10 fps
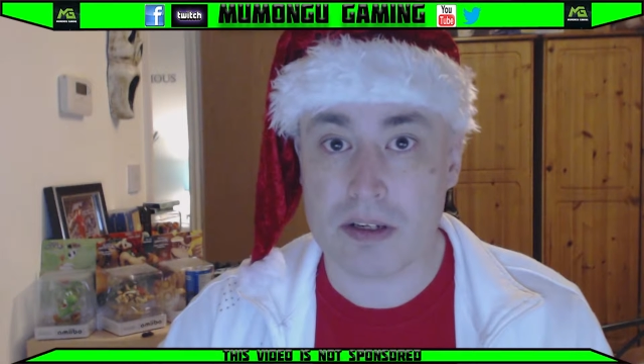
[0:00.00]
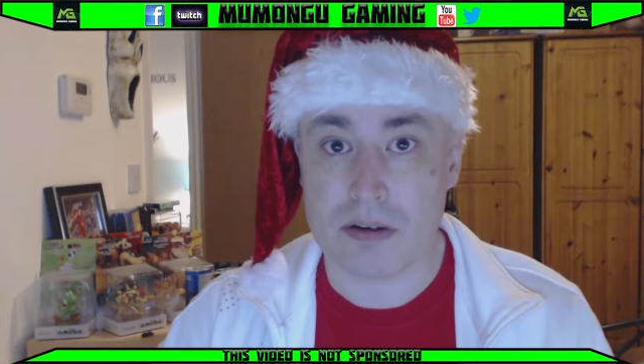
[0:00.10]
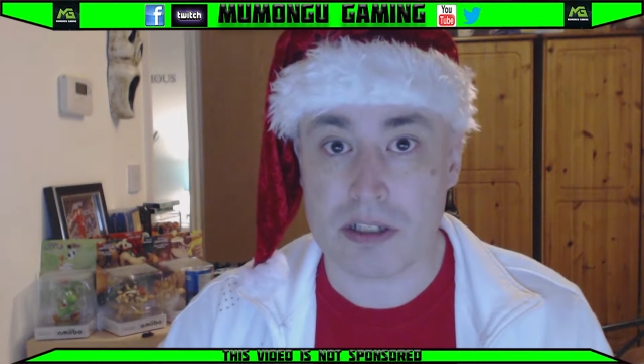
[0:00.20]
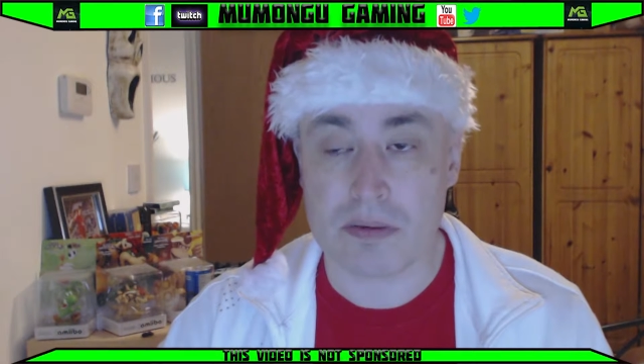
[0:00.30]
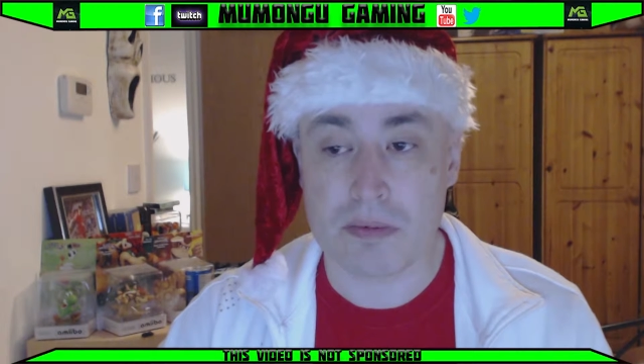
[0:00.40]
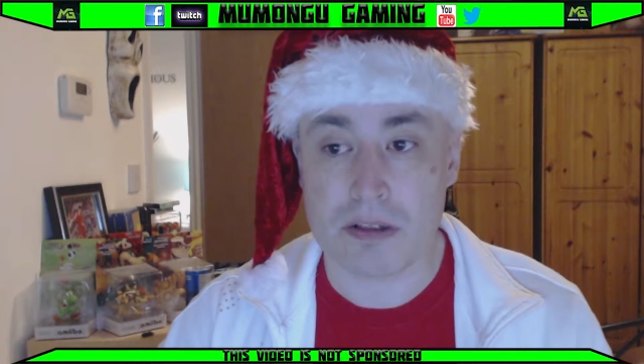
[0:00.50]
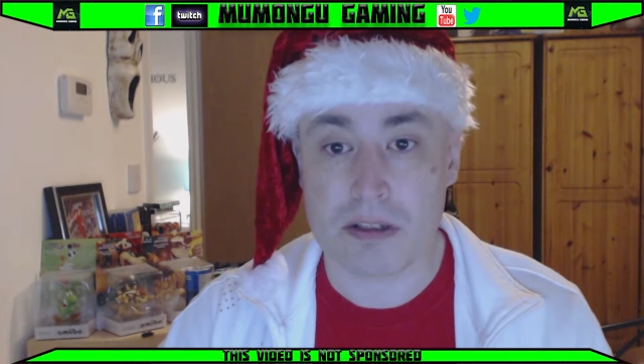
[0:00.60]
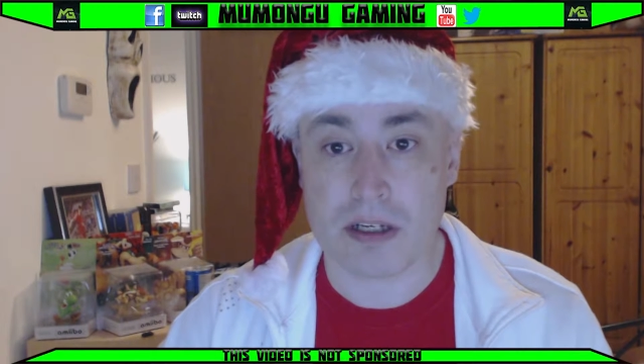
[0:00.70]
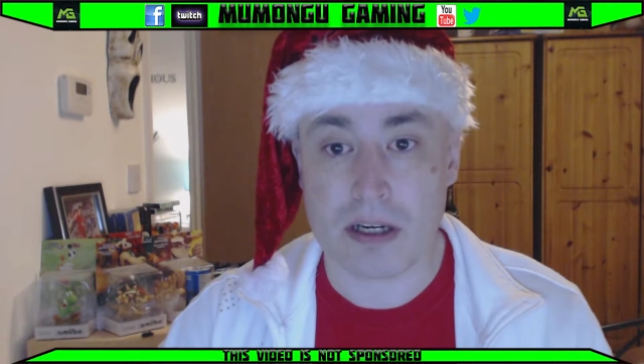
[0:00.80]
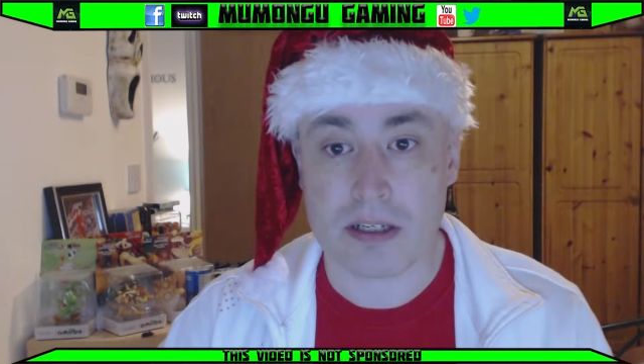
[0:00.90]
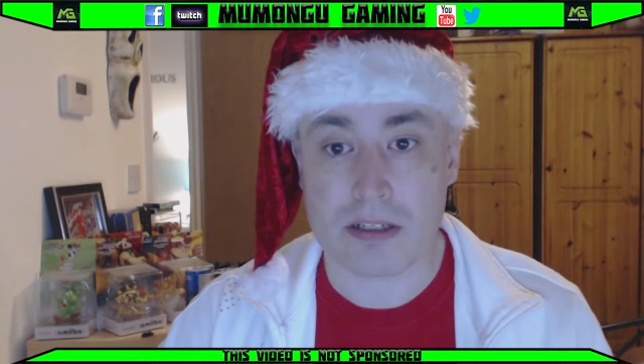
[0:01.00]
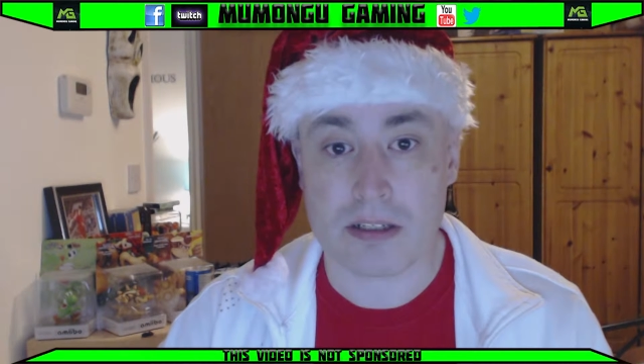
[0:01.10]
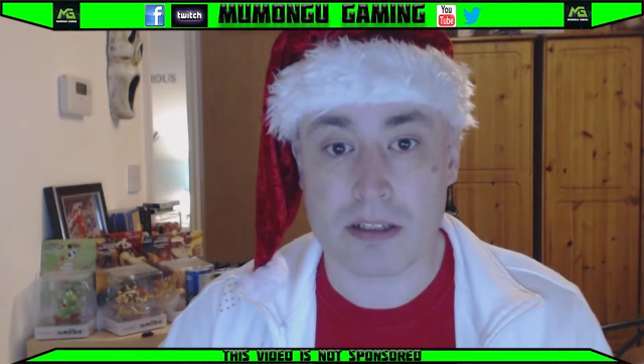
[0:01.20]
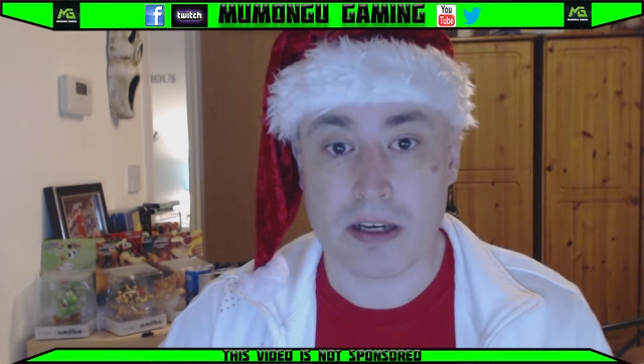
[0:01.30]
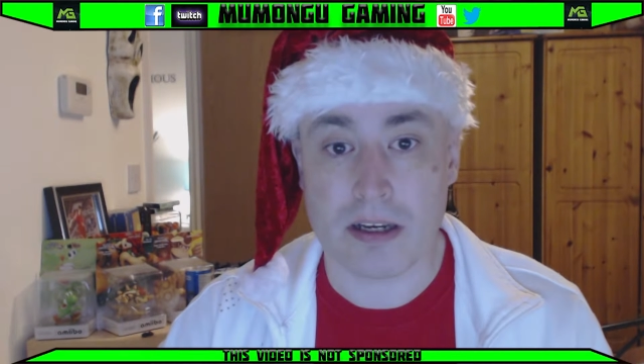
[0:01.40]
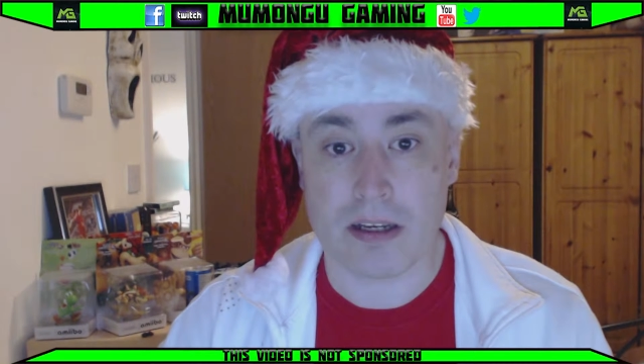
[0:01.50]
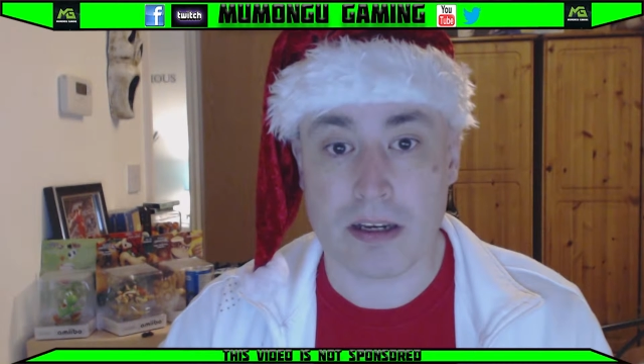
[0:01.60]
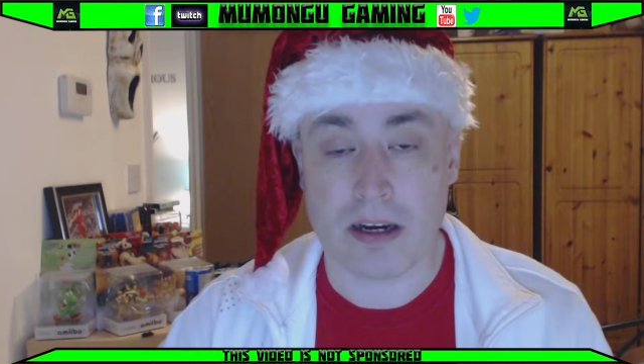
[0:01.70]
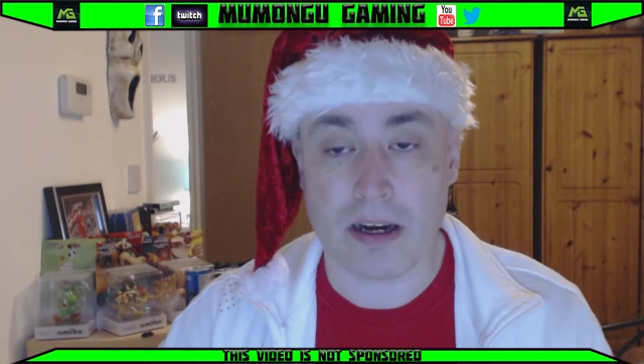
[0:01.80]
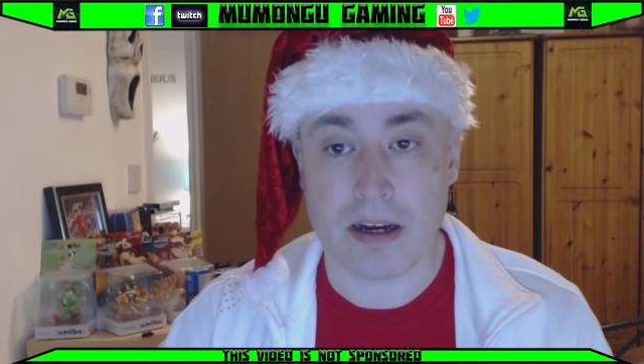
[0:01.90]
Christmas, as I say,
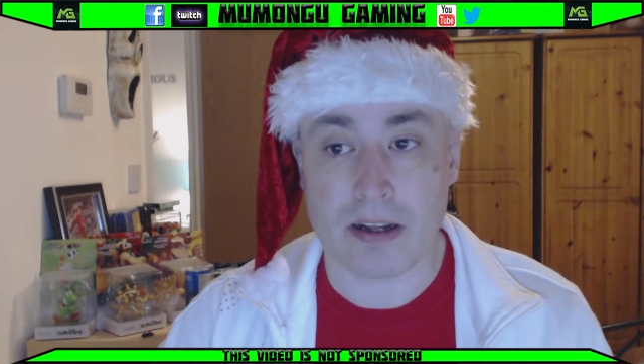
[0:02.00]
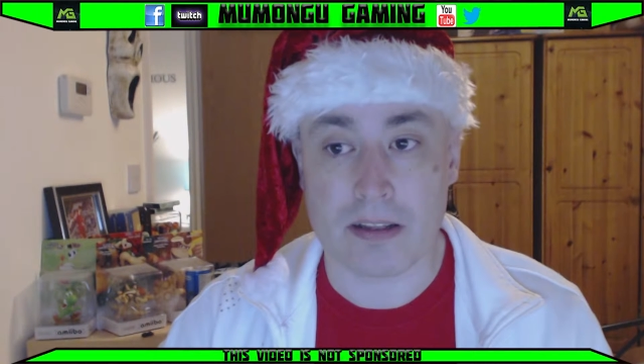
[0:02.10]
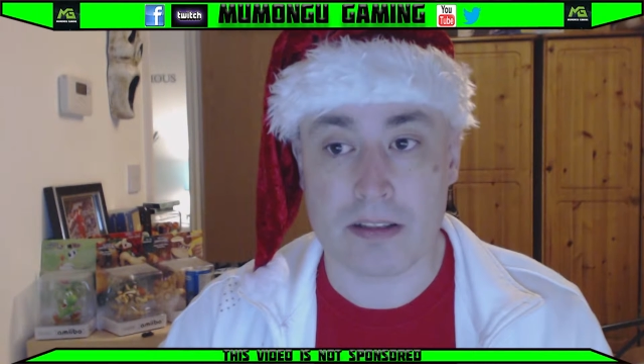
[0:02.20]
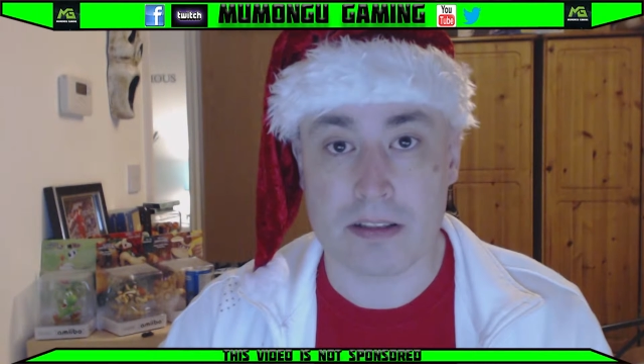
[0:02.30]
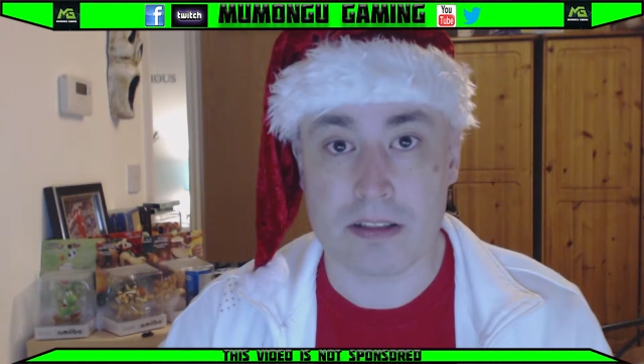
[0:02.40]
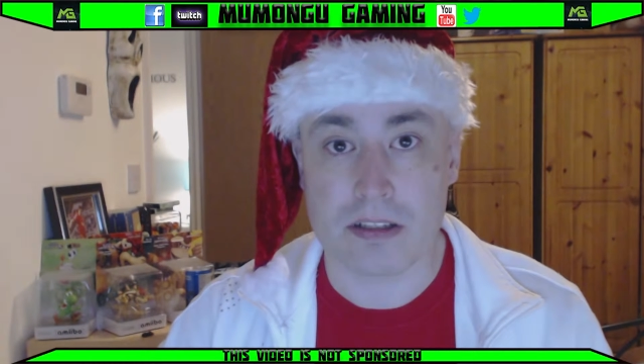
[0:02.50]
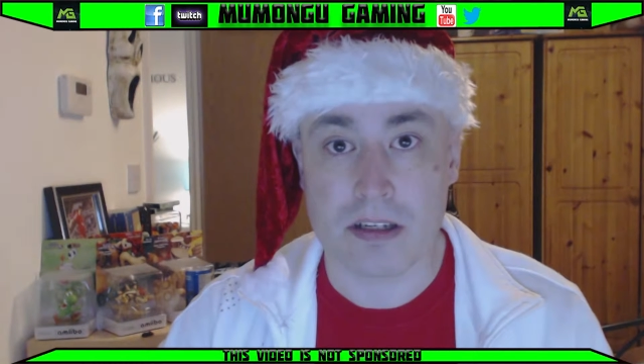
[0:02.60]
and